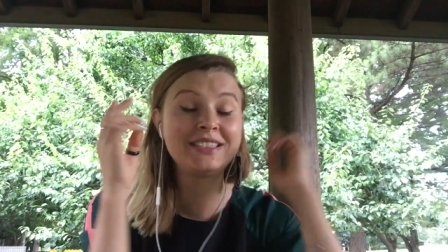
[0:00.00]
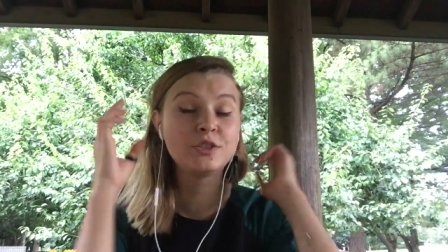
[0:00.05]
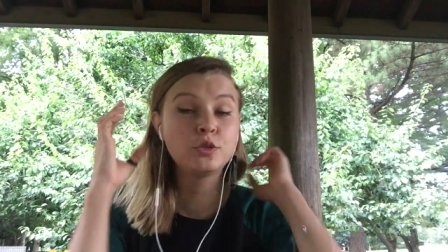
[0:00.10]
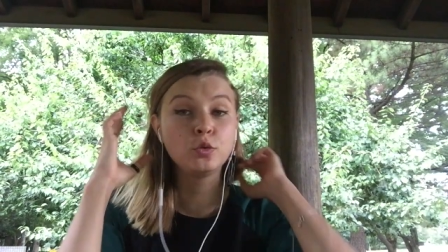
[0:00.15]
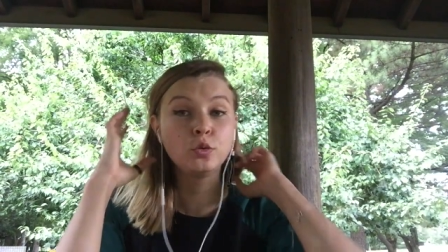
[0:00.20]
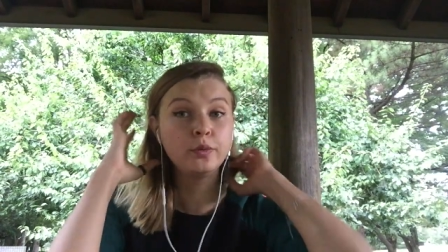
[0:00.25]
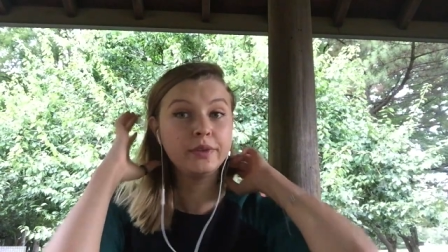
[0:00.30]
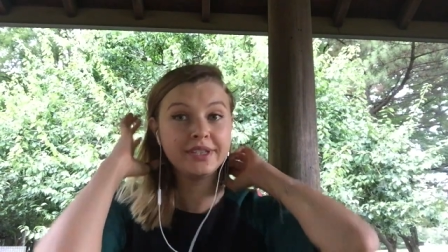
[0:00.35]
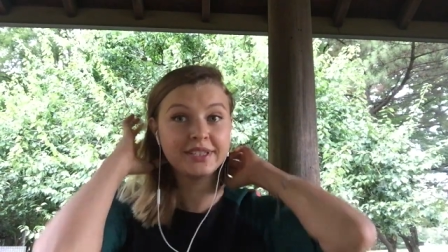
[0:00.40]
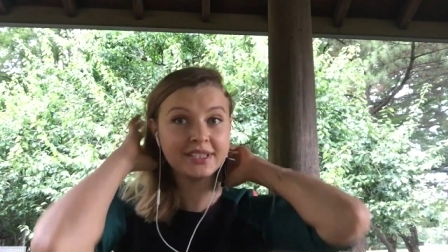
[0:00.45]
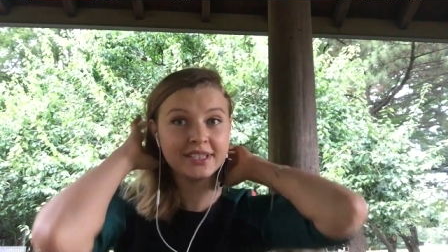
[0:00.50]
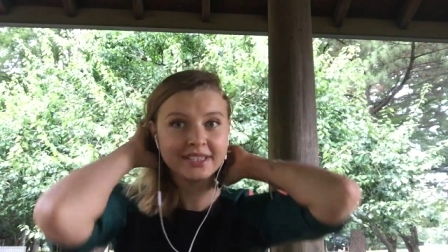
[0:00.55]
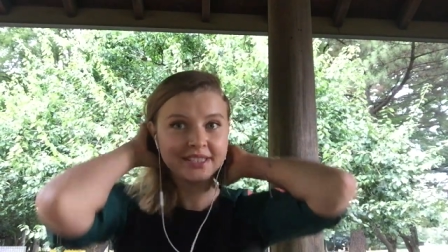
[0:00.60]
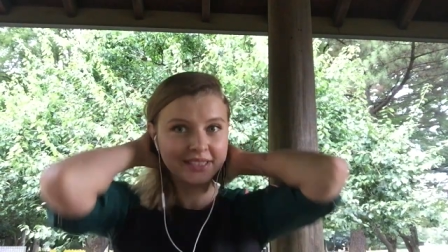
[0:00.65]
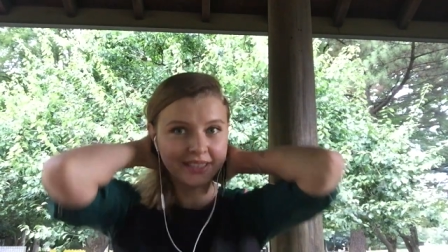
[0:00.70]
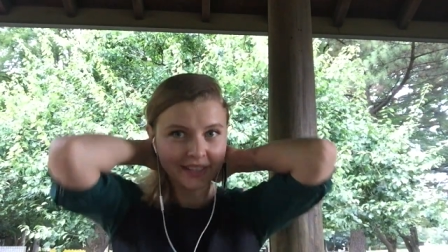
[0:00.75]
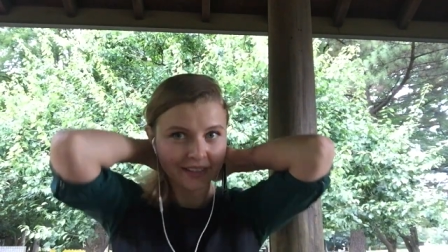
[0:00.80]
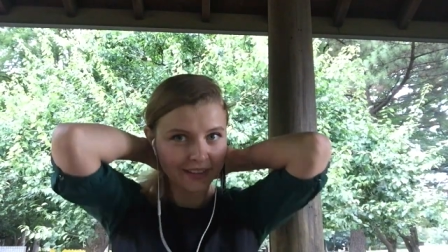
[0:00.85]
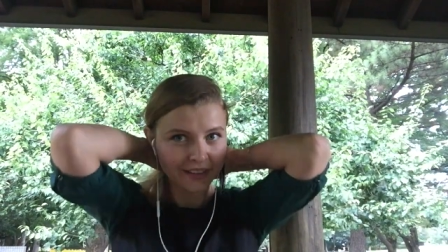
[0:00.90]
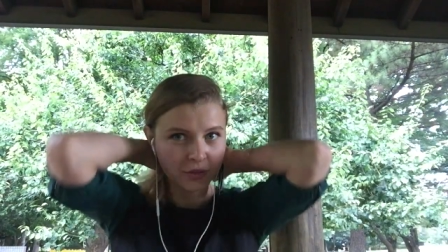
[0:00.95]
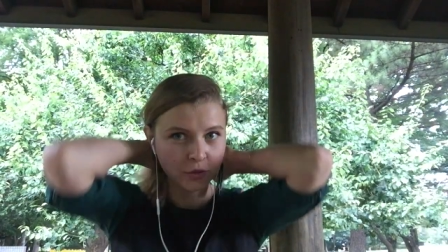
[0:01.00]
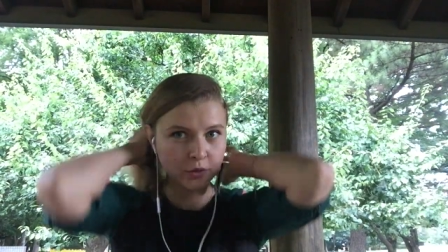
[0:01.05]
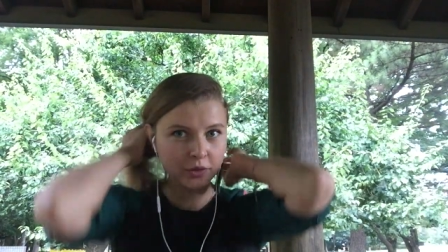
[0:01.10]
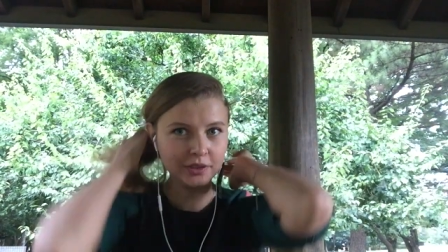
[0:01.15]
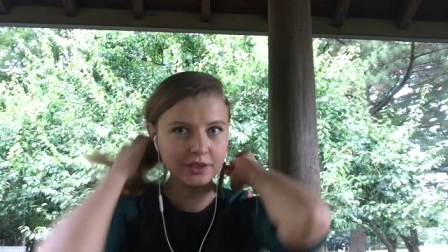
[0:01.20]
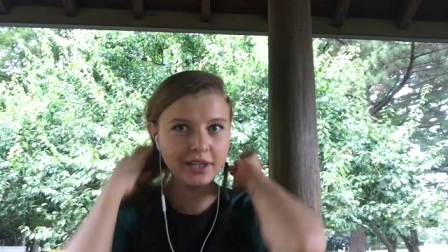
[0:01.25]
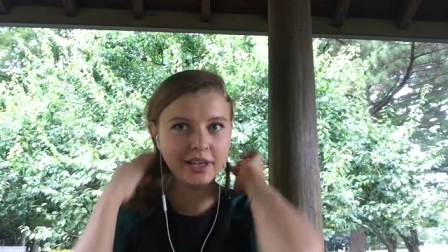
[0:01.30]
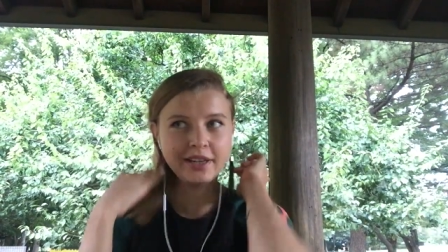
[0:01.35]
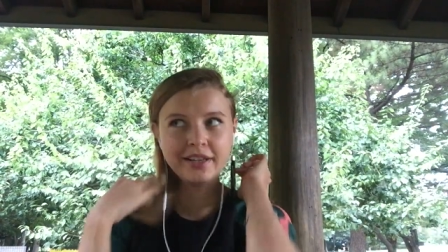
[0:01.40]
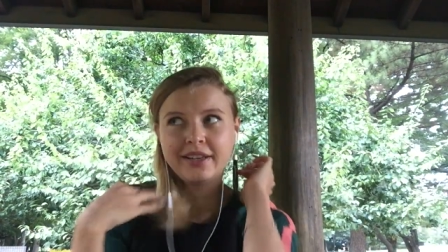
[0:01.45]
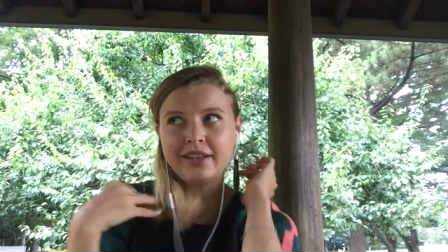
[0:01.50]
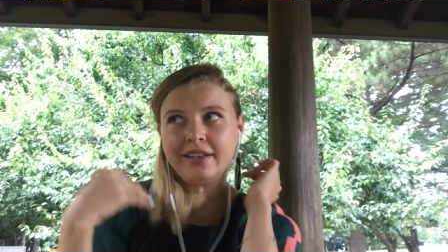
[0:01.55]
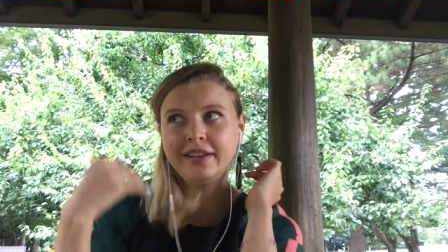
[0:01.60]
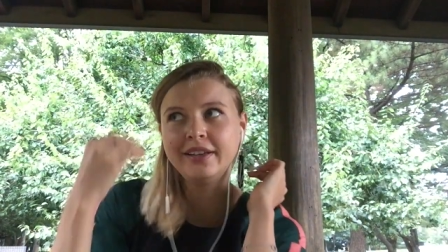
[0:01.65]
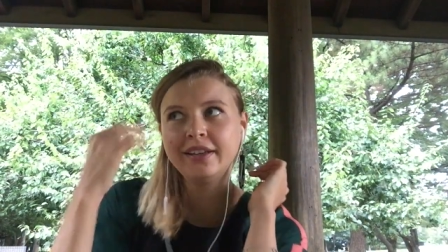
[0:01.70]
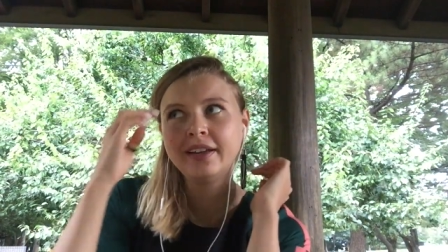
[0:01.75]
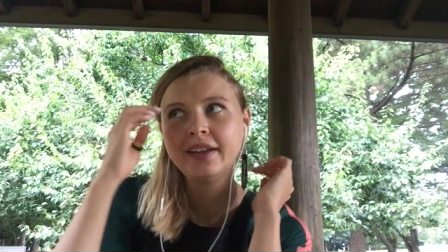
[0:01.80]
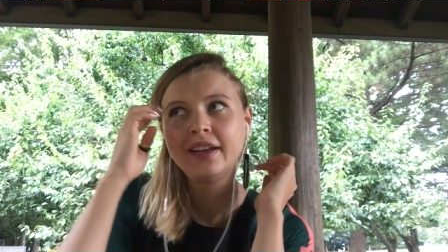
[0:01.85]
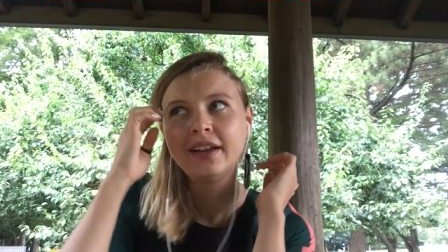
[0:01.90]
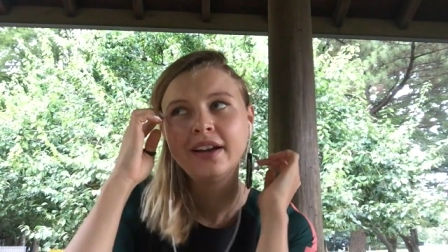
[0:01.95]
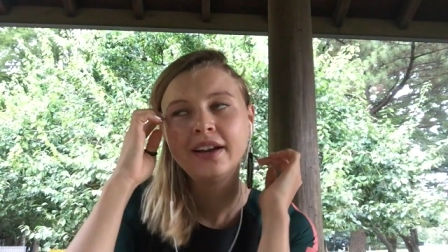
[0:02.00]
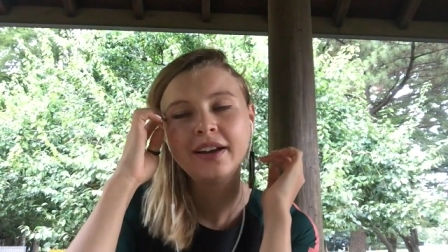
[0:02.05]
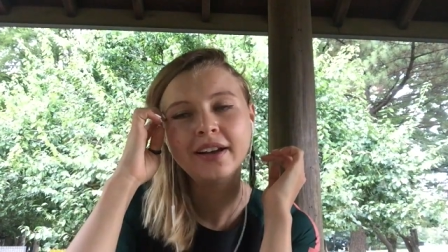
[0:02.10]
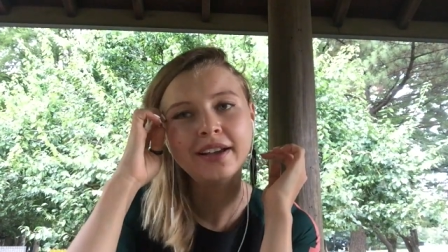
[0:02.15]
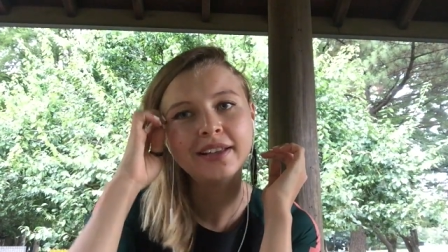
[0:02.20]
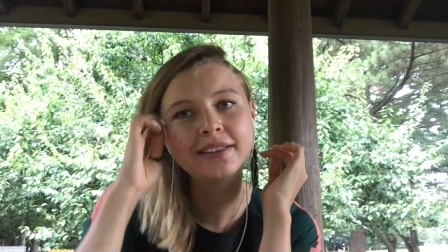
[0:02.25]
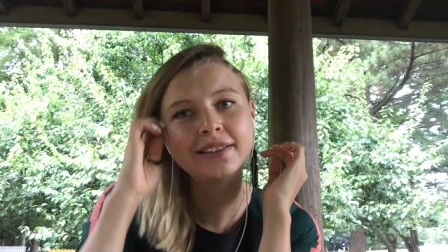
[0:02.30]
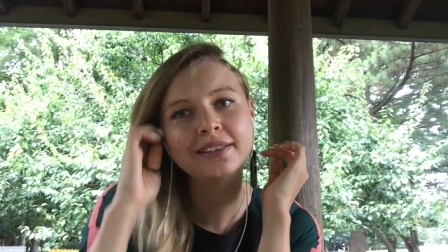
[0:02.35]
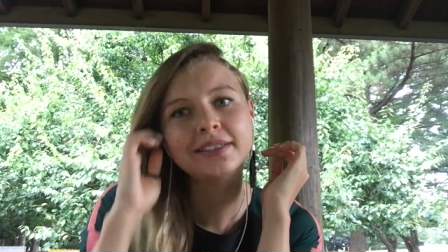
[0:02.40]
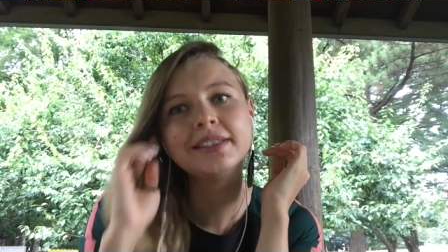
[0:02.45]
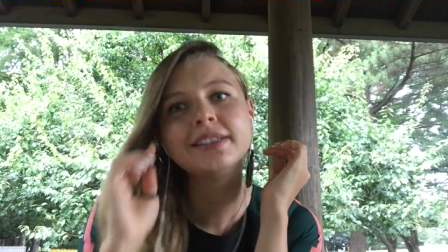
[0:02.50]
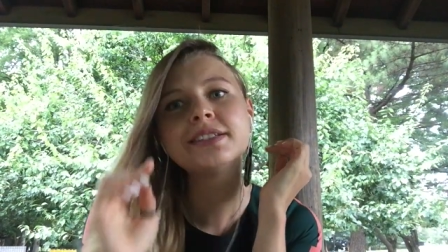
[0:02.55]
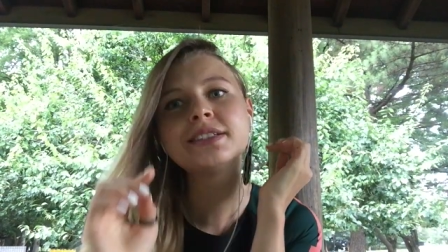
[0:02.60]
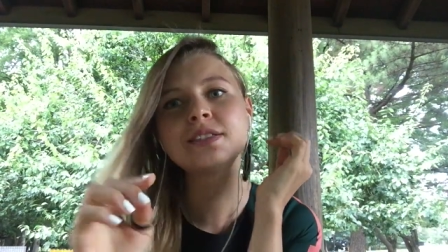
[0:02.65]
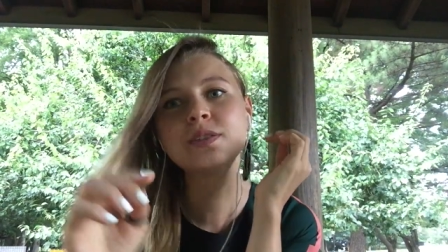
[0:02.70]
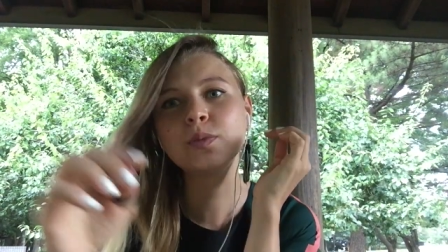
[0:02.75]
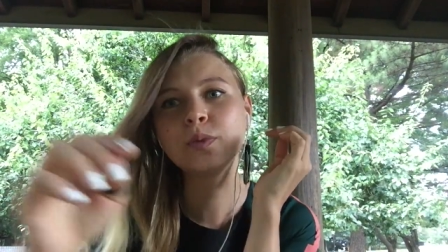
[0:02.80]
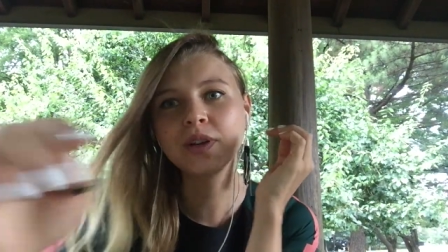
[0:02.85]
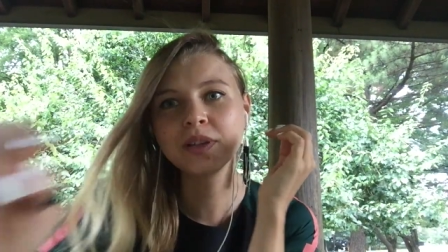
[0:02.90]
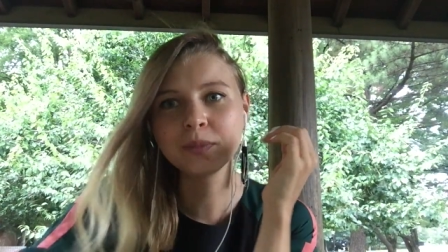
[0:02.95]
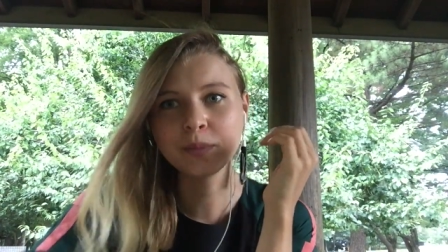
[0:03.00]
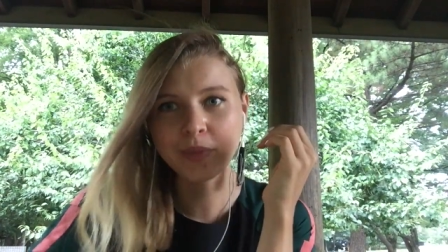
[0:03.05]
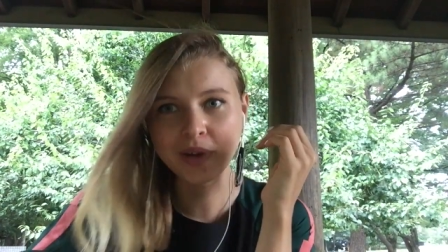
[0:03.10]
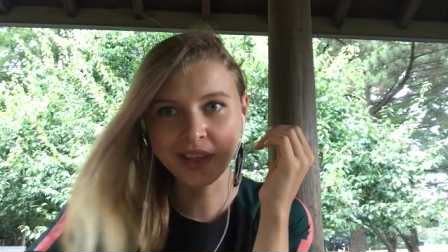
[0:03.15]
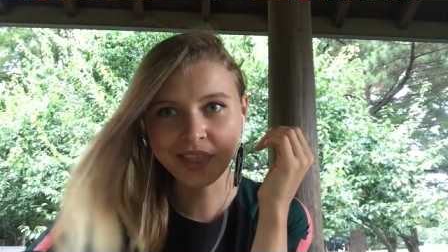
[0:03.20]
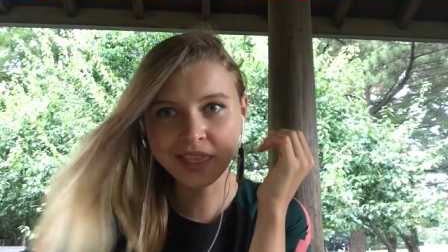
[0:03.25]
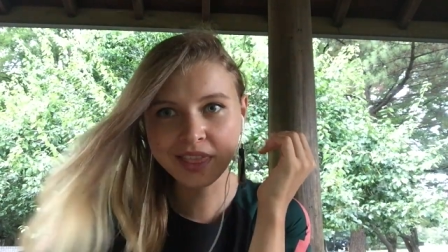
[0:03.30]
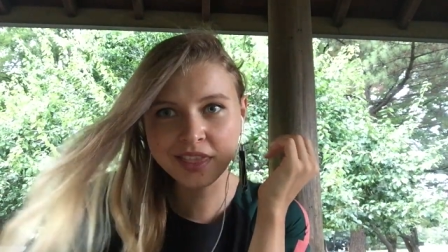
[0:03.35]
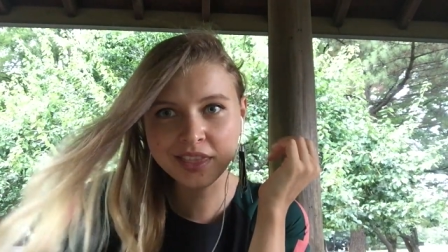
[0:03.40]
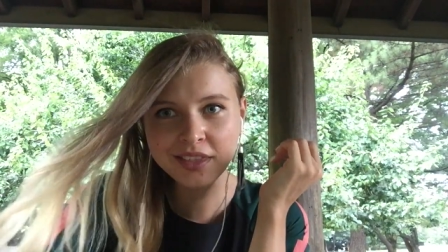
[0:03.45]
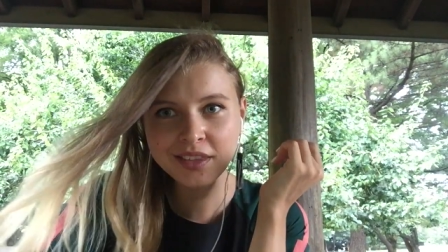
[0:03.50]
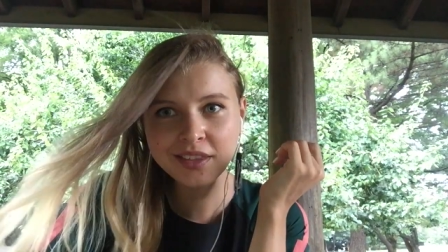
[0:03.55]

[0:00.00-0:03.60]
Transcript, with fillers: 2 weeks is like you are lucky, at least 1 month